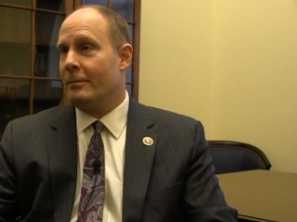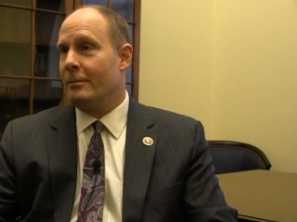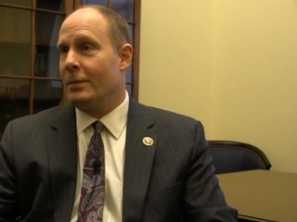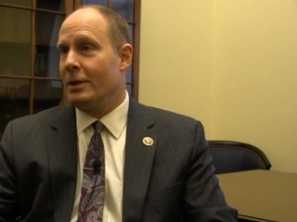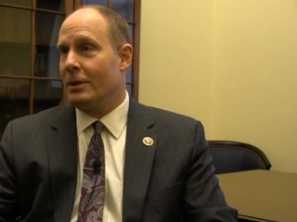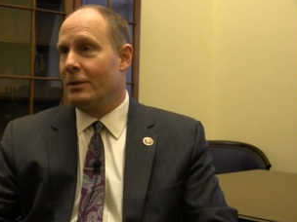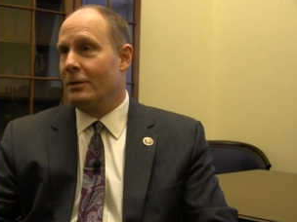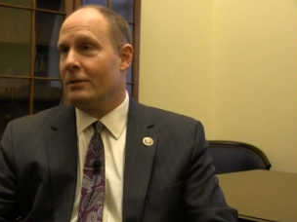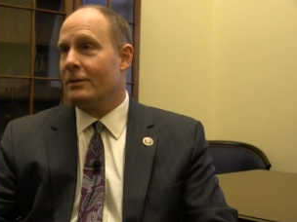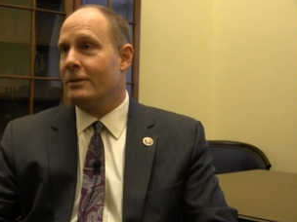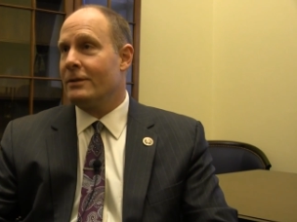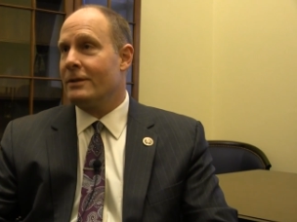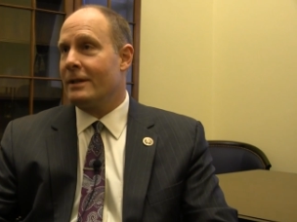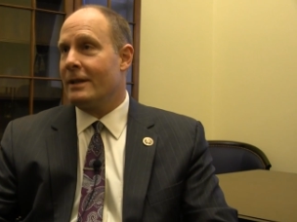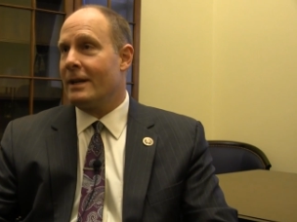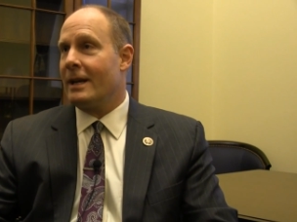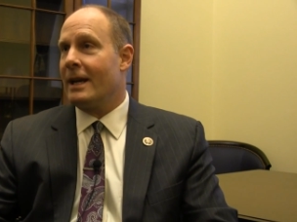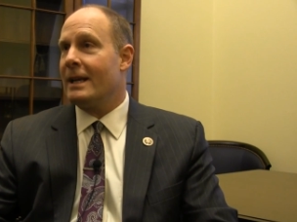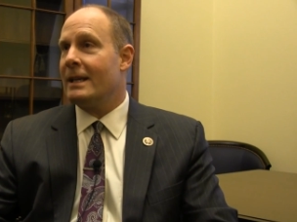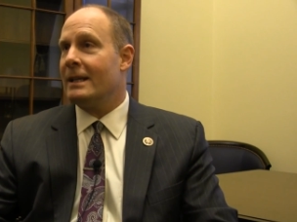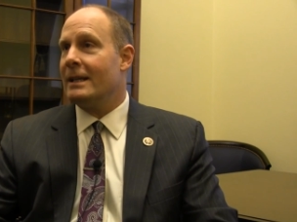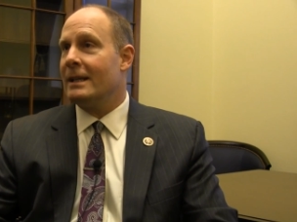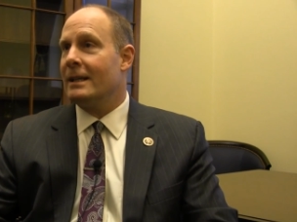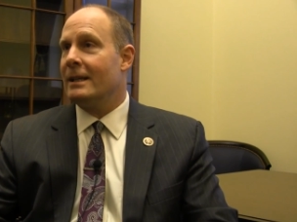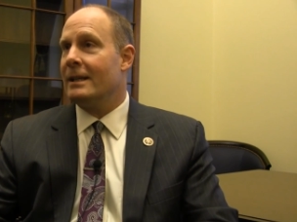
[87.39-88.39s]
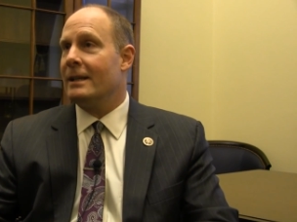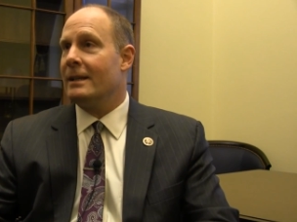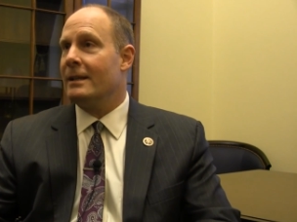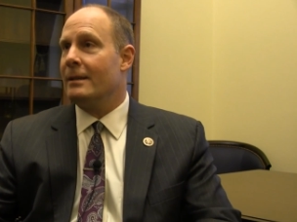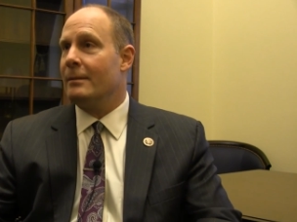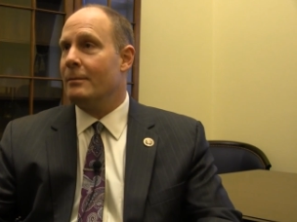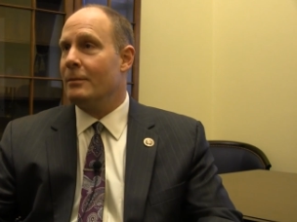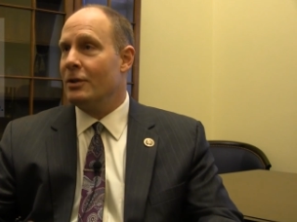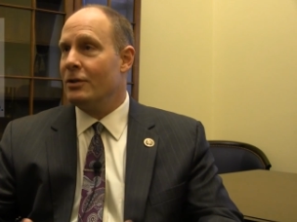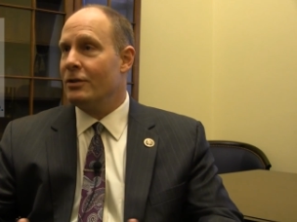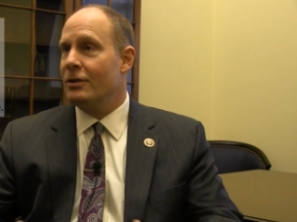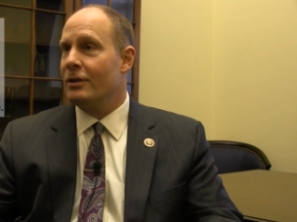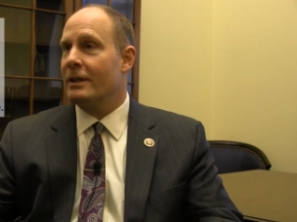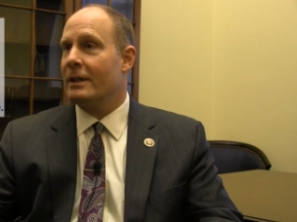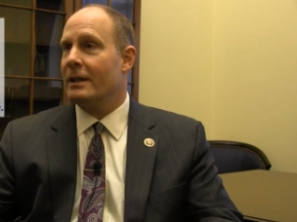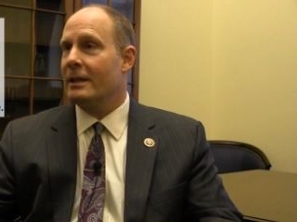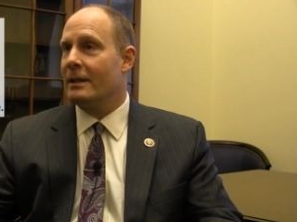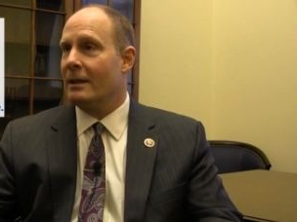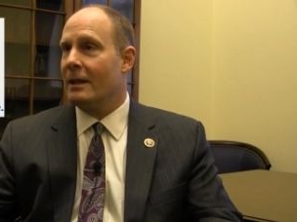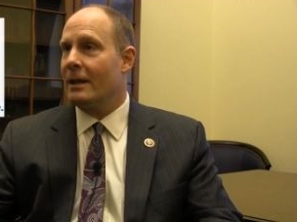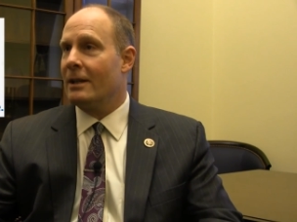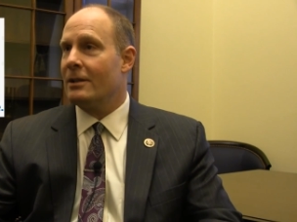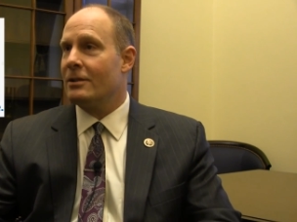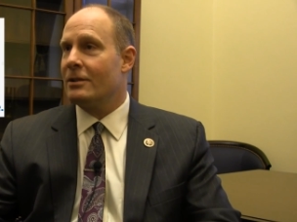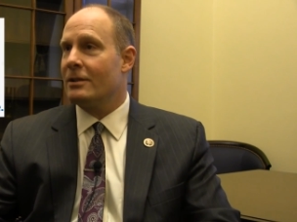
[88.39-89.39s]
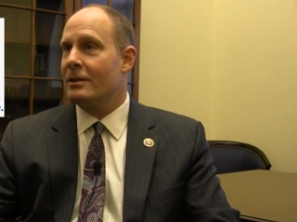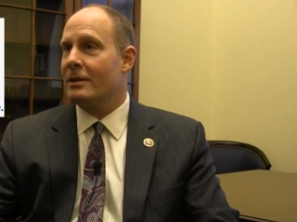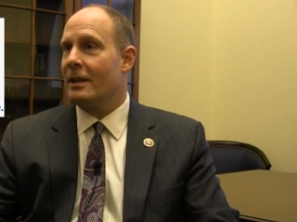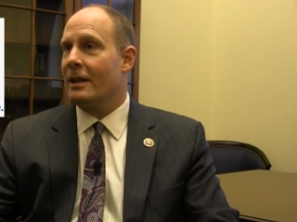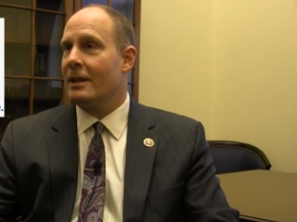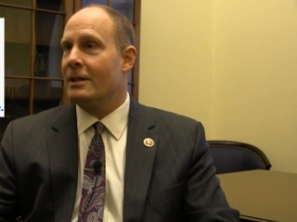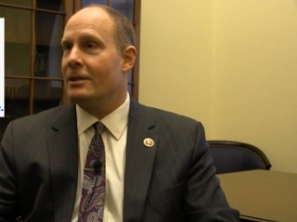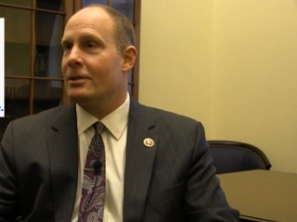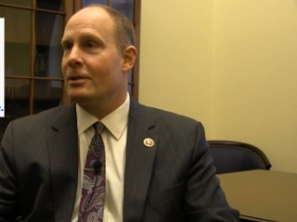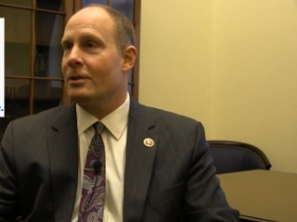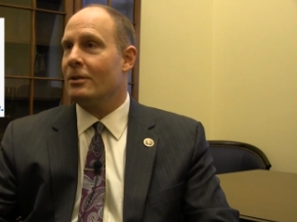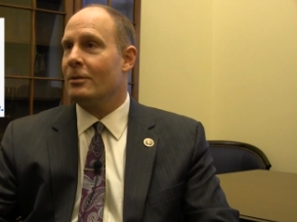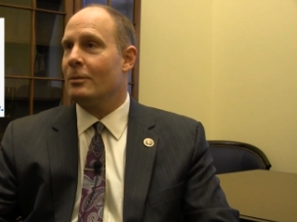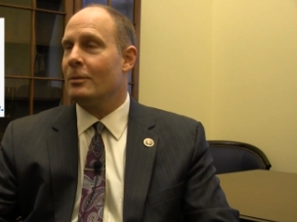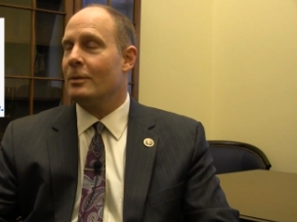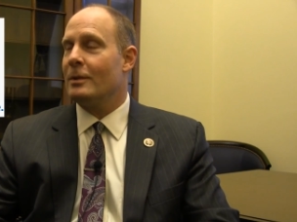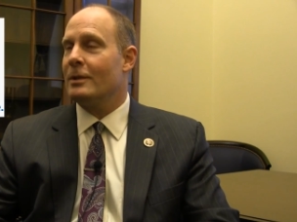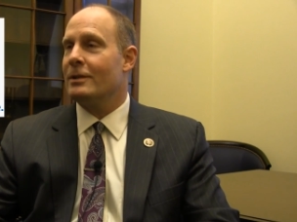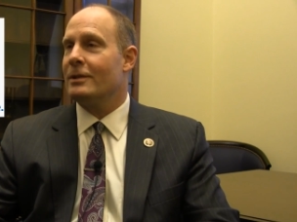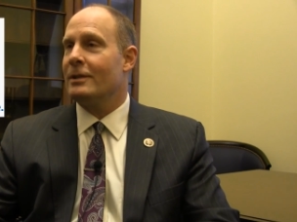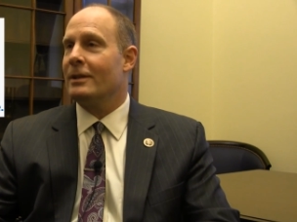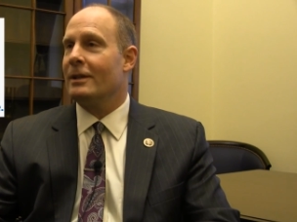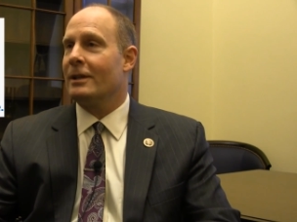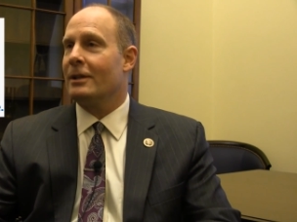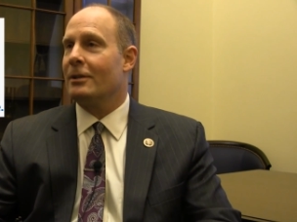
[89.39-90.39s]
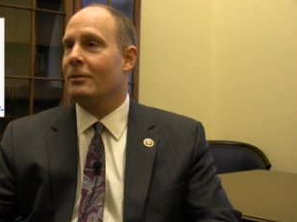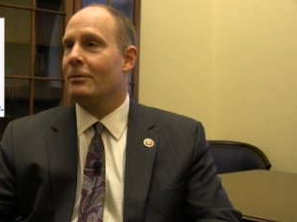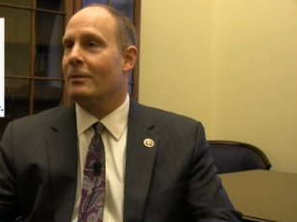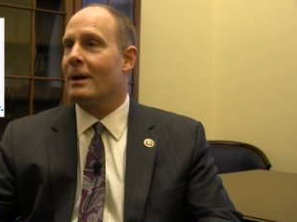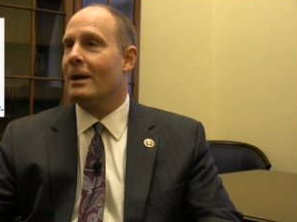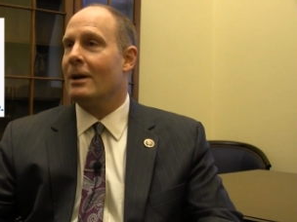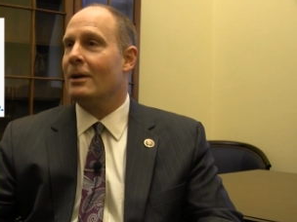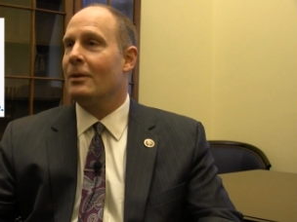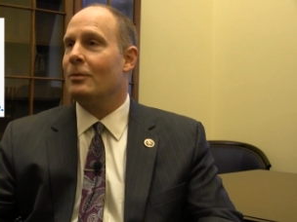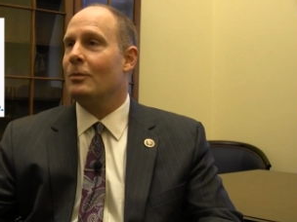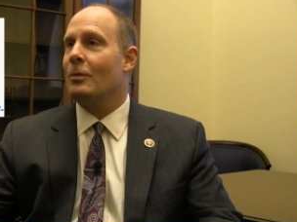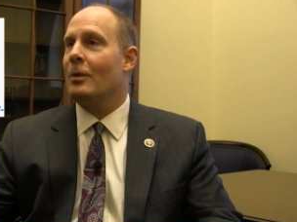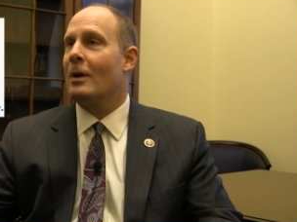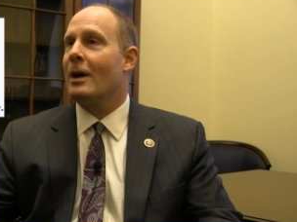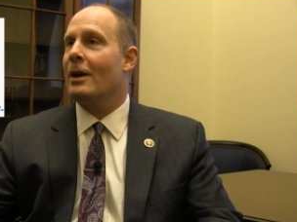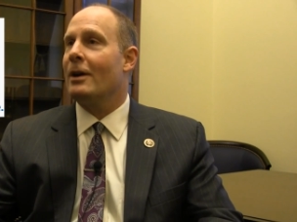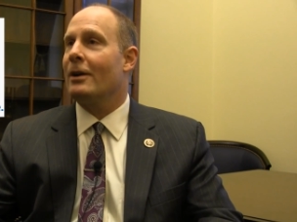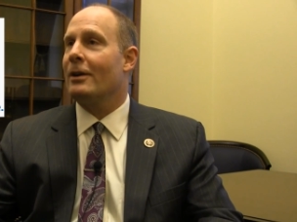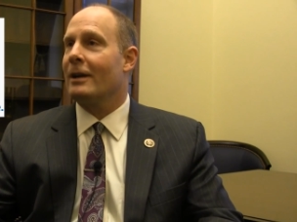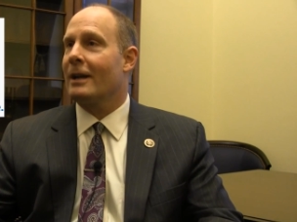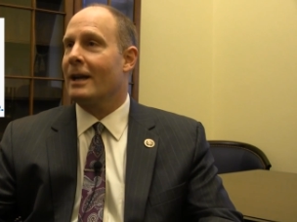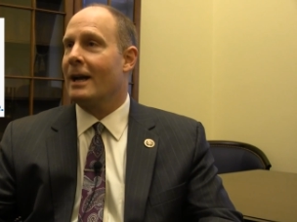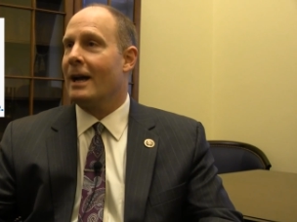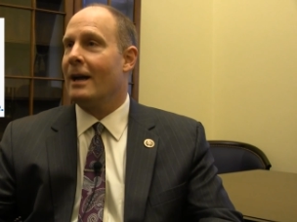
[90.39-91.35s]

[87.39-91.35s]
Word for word: bills that I did in the Michigan legislature was a groundwater